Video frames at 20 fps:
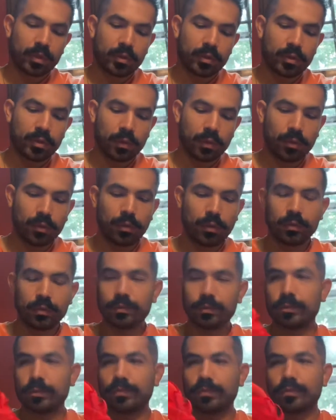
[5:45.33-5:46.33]

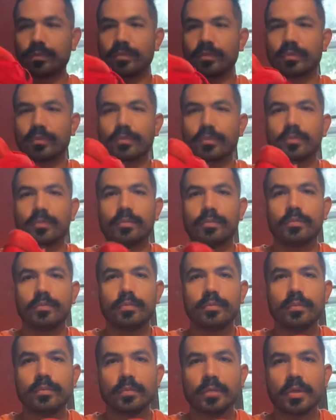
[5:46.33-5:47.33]
to
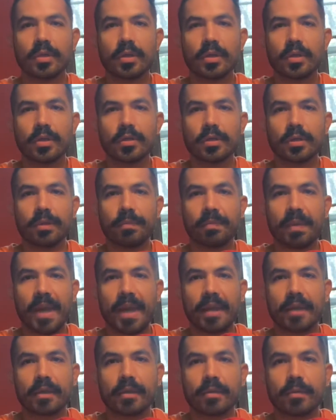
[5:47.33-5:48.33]
here to the
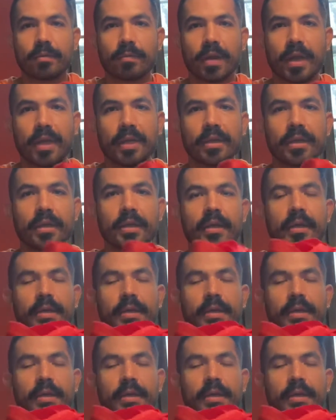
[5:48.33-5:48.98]
back, right?